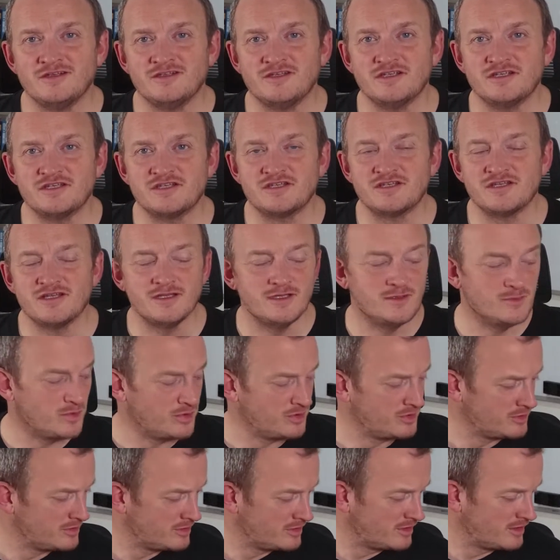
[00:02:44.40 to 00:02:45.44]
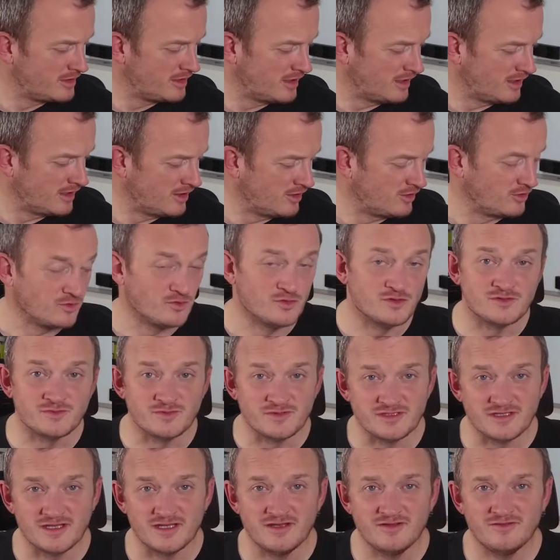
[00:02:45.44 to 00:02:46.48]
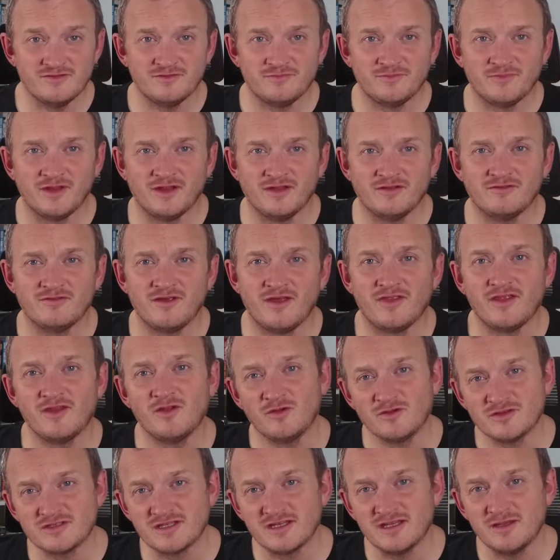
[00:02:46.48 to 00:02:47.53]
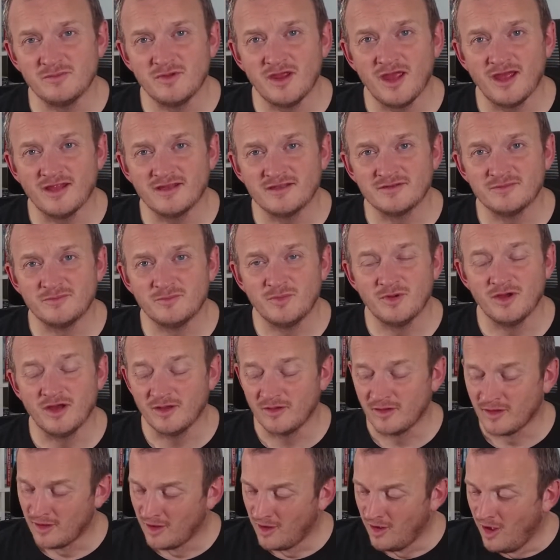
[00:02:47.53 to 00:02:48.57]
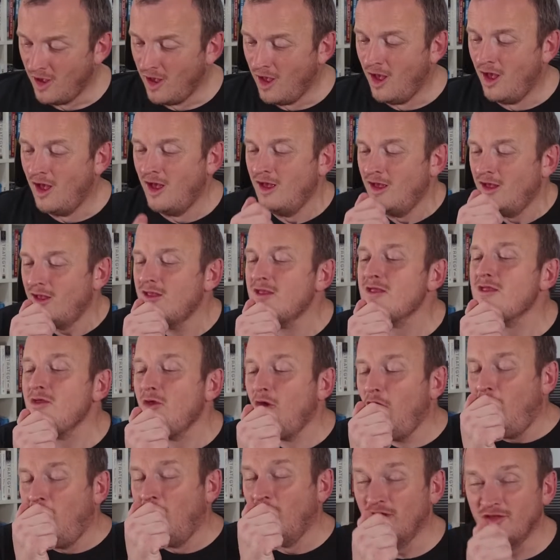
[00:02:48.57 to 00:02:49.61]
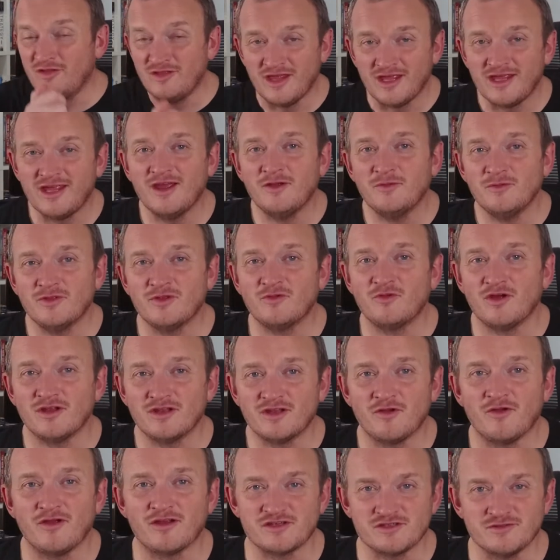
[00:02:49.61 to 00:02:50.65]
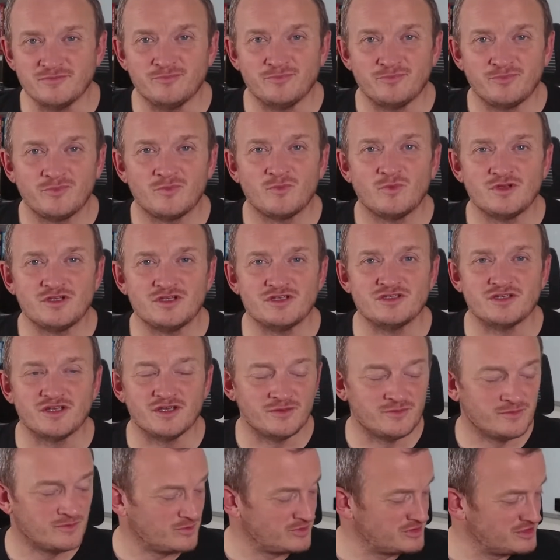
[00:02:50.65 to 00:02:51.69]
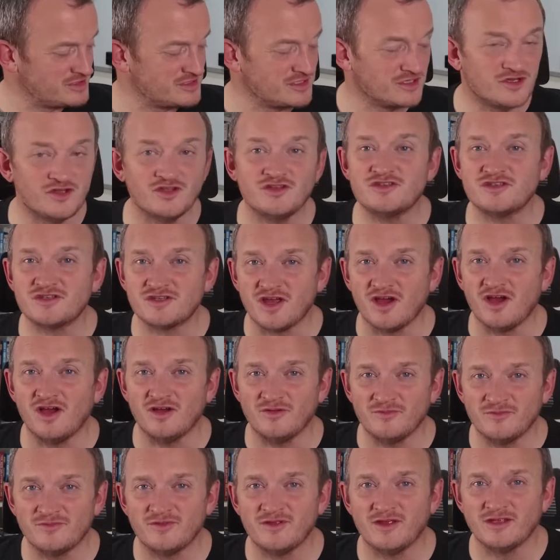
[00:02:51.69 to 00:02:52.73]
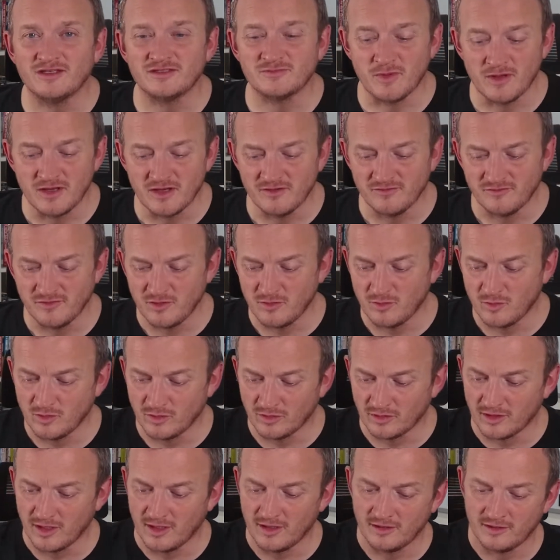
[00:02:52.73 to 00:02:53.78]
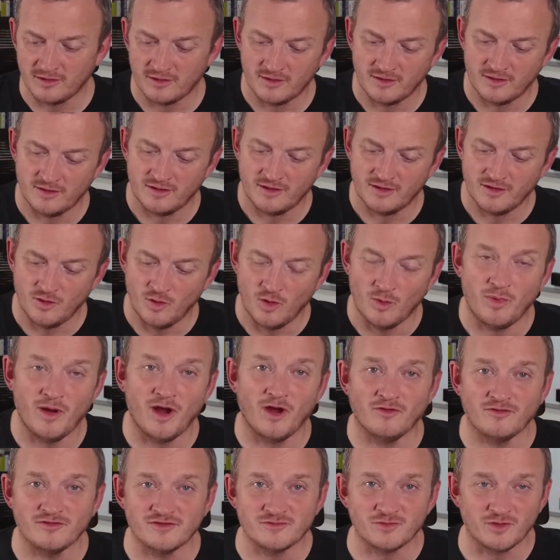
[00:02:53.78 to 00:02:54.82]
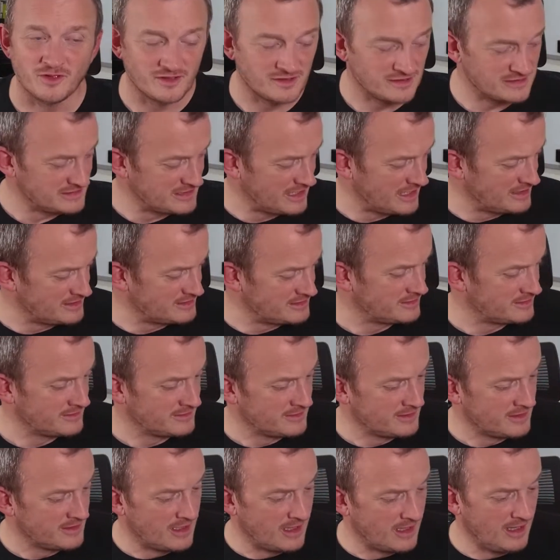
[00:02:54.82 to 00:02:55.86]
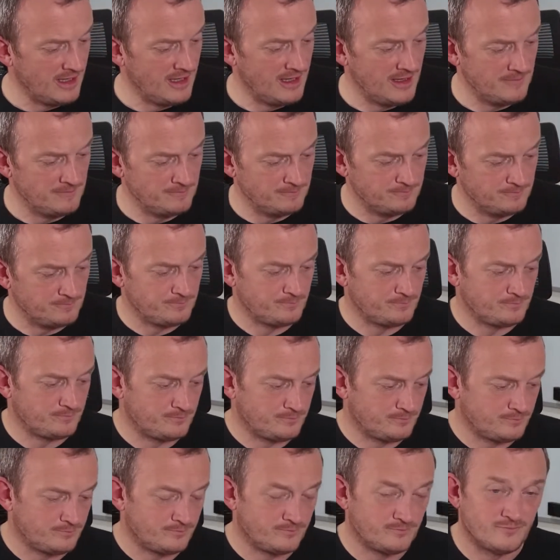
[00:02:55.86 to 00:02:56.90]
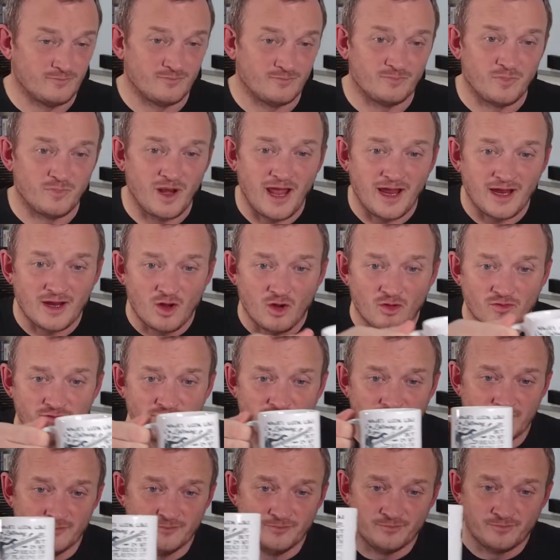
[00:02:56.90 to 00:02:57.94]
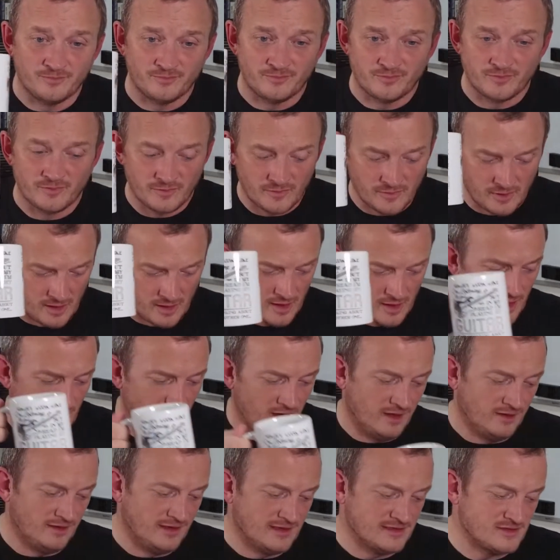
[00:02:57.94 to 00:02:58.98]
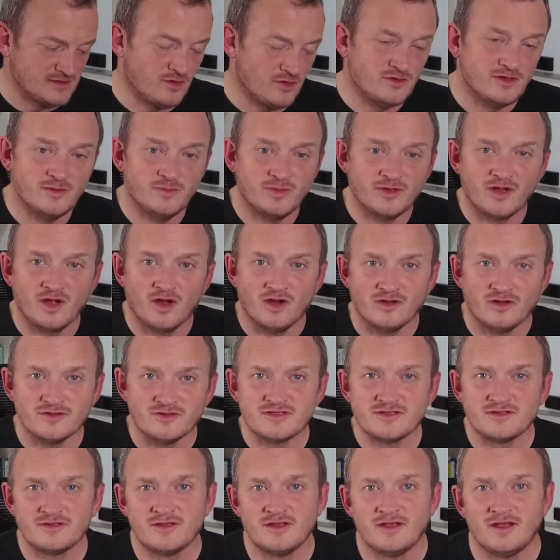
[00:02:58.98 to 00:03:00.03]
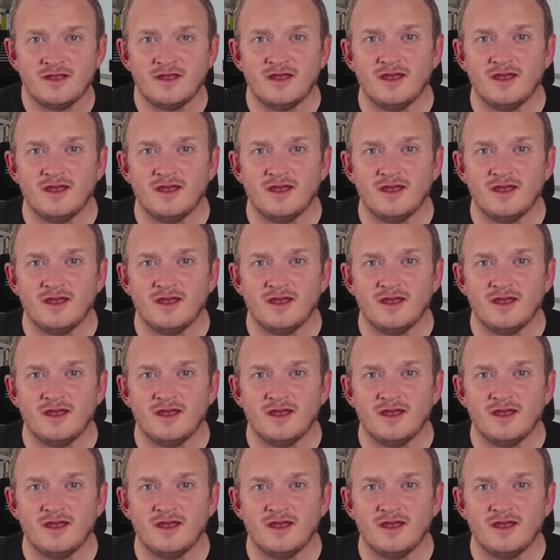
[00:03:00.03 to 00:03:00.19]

to sleep on Christmas Eve. In fact, they're not asleep yet, but they're going in the right direction, which is a good start, as many of you will, who are parents, will understand. Black coffee, and that's only because